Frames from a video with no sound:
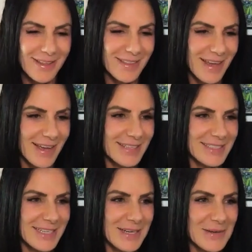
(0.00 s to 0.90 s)
that
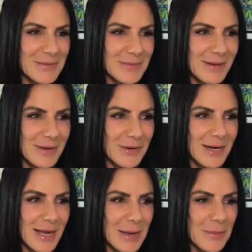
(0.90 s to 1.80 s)
her
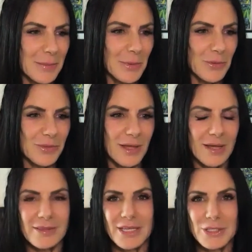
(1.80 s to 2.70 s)
and I both
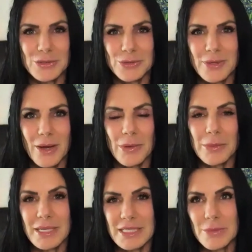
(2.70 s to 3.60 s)
like to
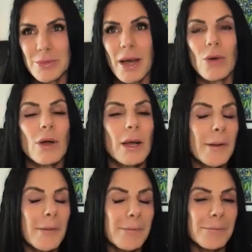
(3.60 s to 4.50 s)
reminisce about,
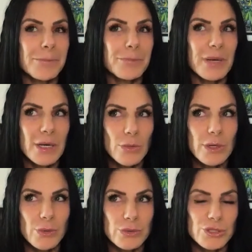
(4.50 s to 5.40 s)
but I don't want
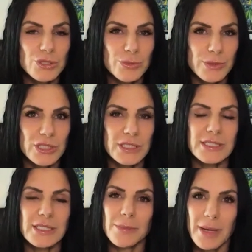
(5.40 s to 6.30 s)
to go into too much
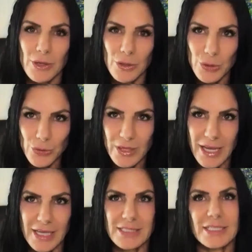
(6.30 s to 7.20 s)
detail about who the
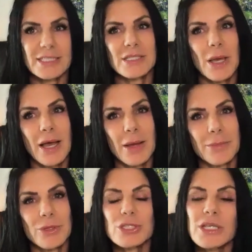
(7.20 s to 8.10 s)
guest is.
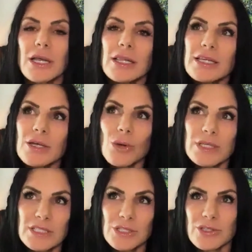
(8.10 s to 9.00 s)
You just got to go
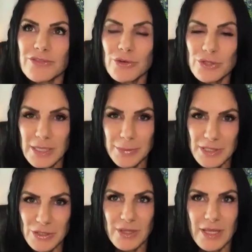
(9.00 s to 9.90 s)
listen to the first
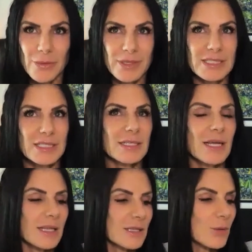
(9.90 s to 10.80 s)
episode that we did
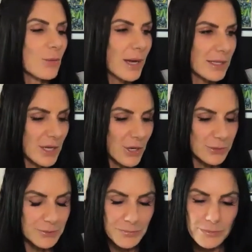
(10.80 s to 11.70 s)
a little while
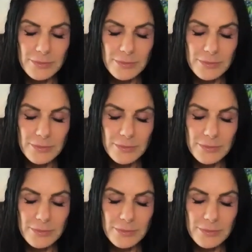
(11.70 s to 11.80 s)
ago.